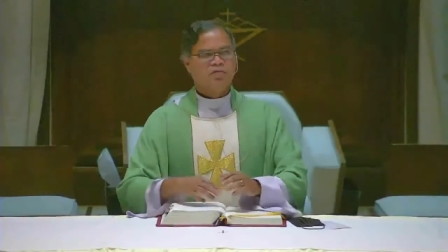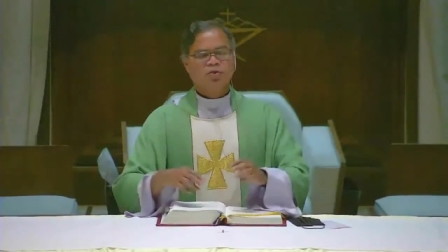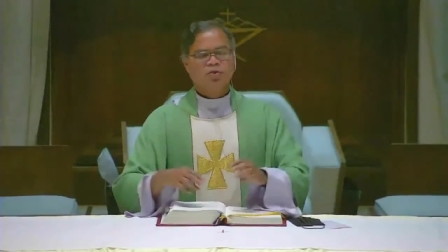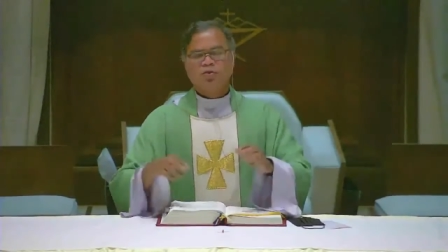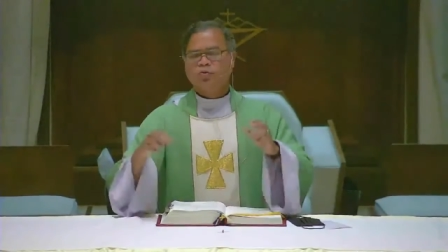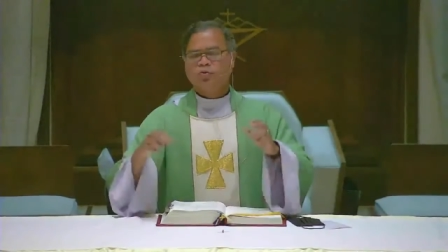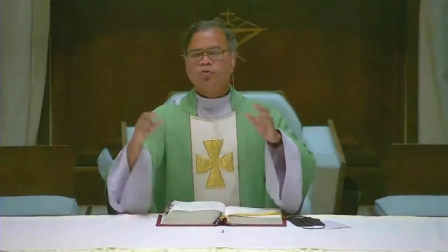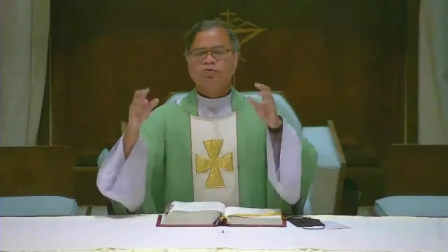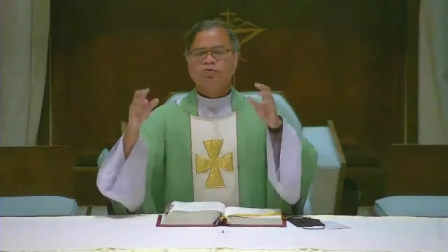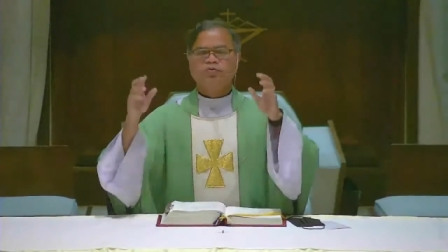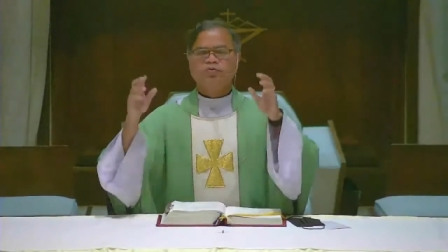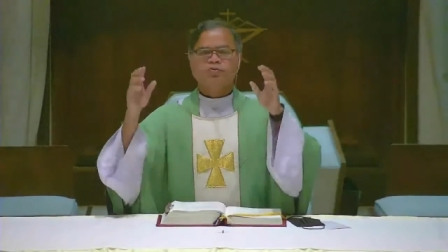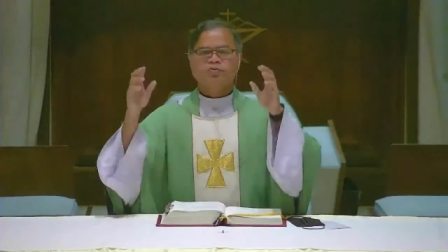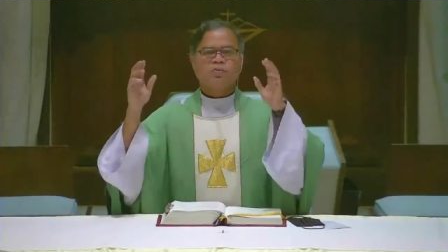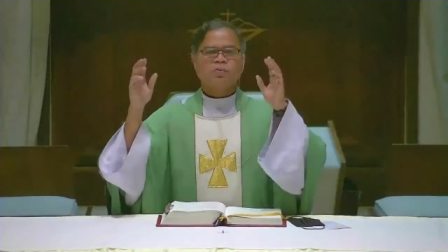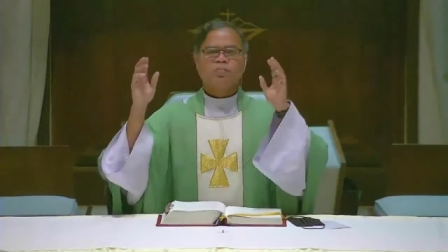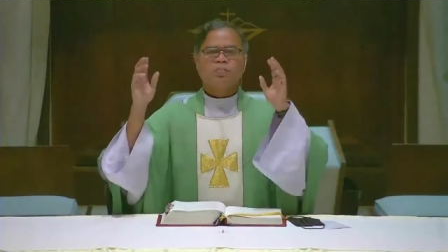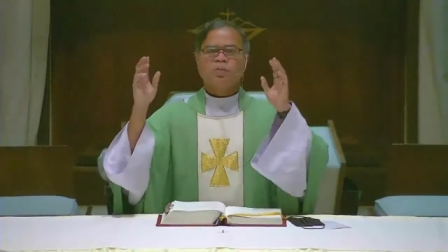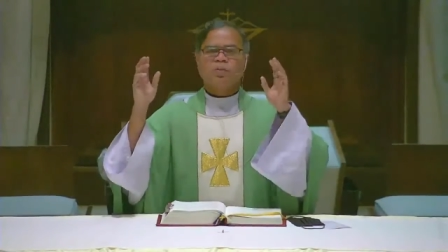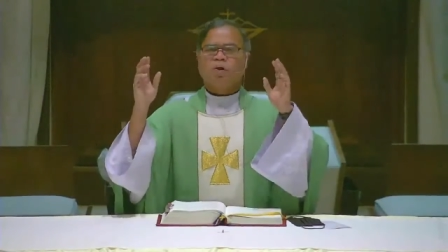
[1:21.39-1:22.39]
and we
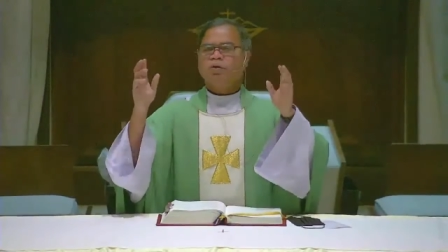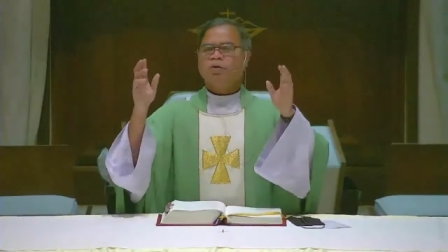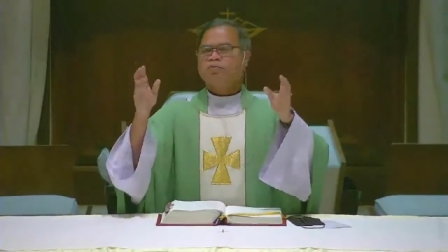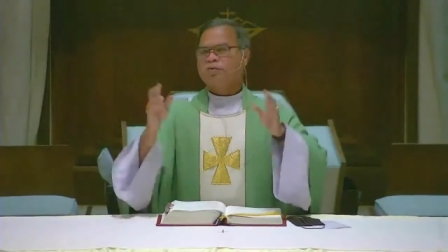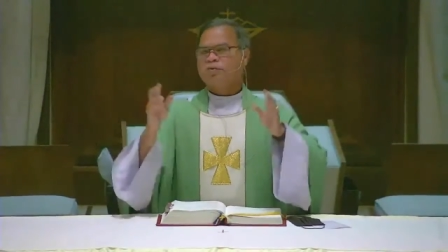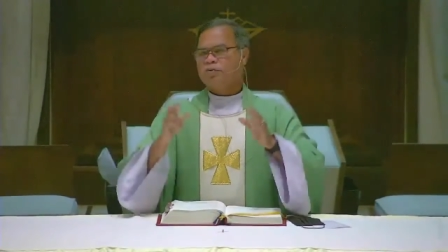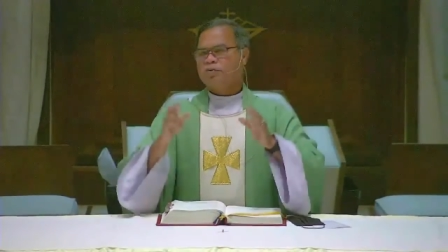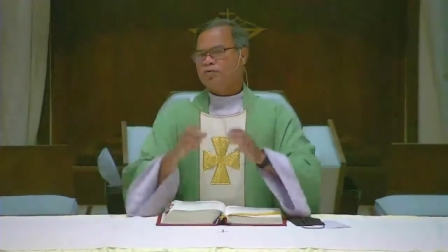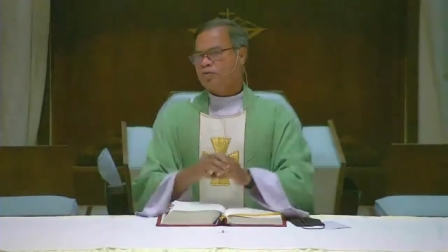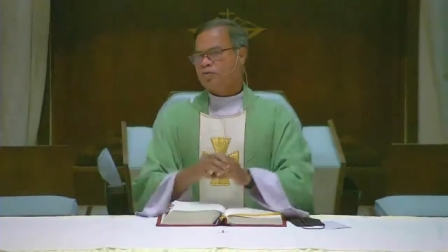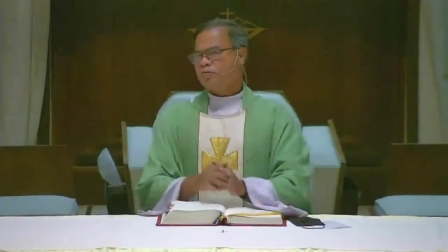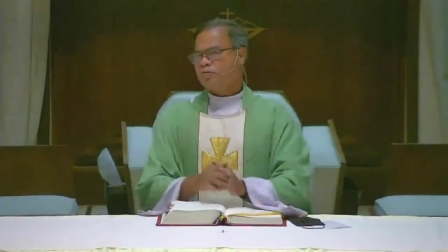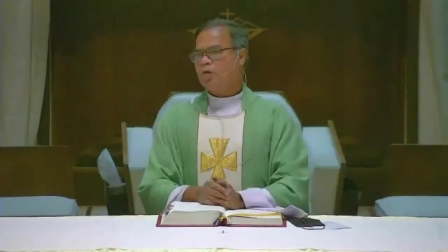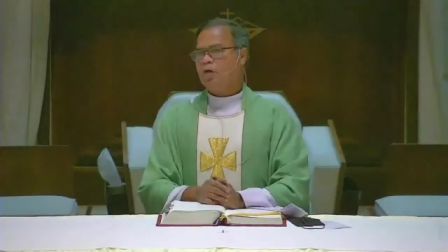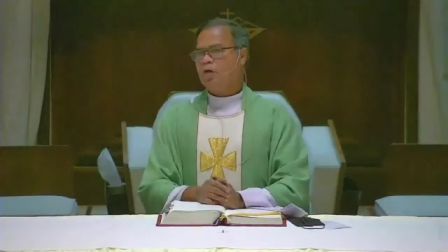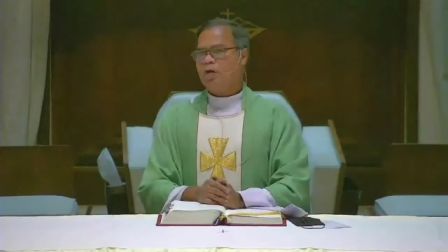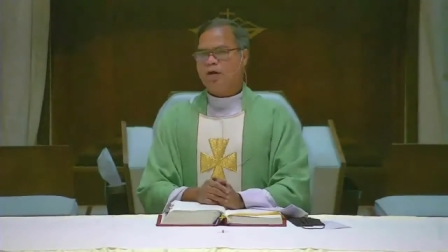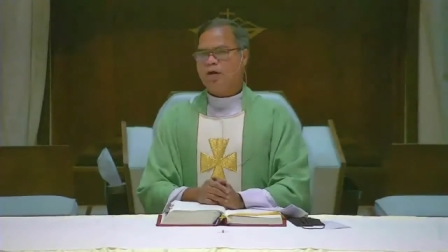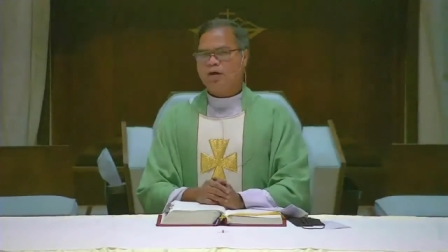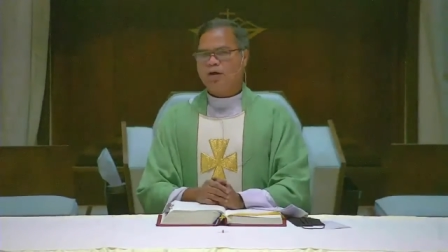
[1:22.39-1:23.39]
use all
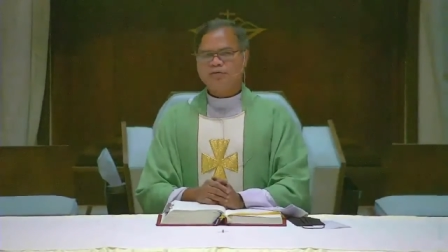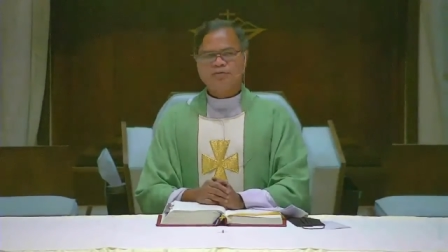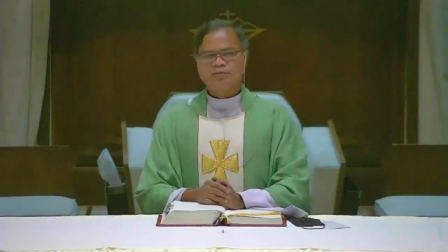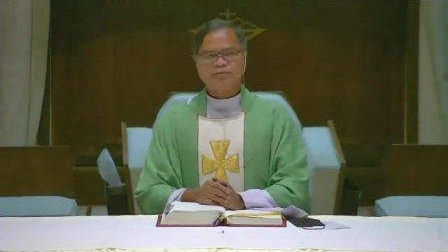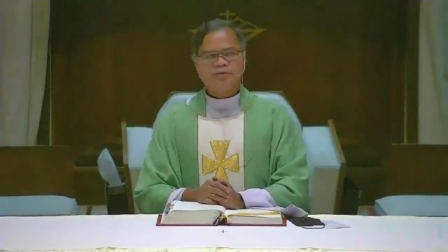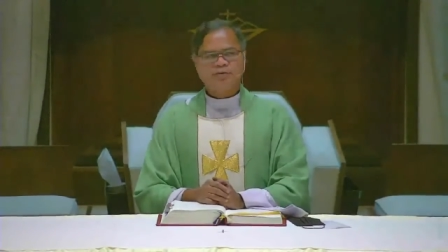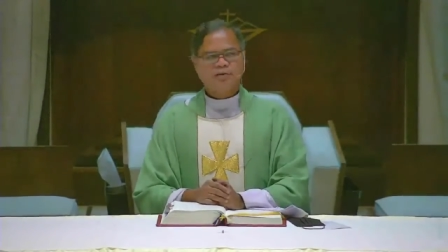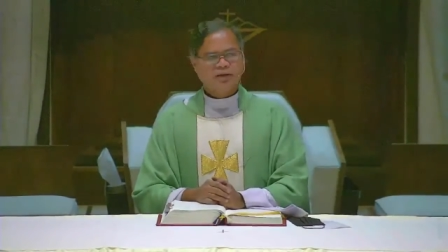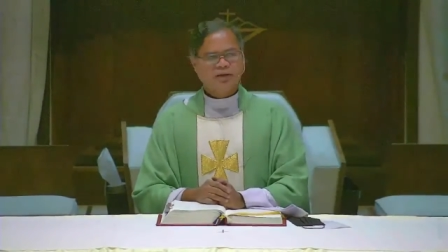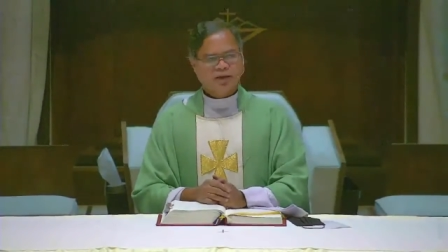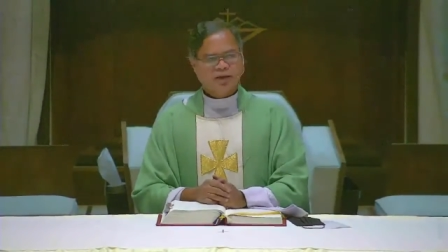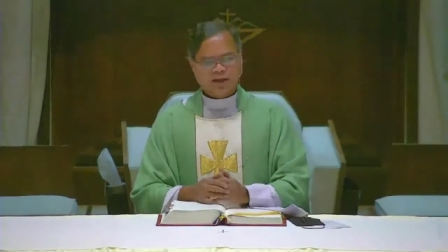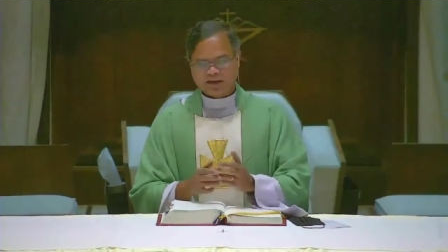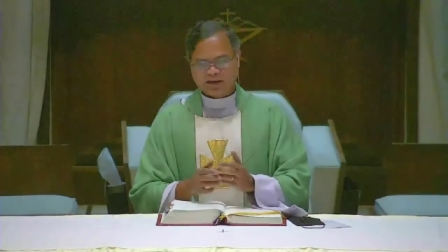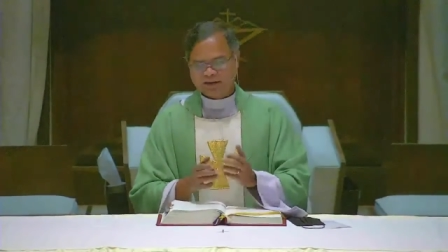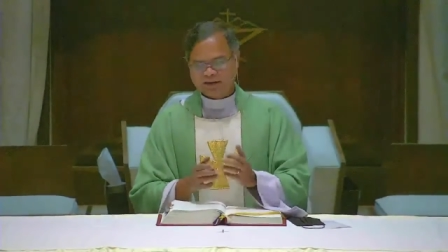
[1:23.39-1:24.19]
sorts of laws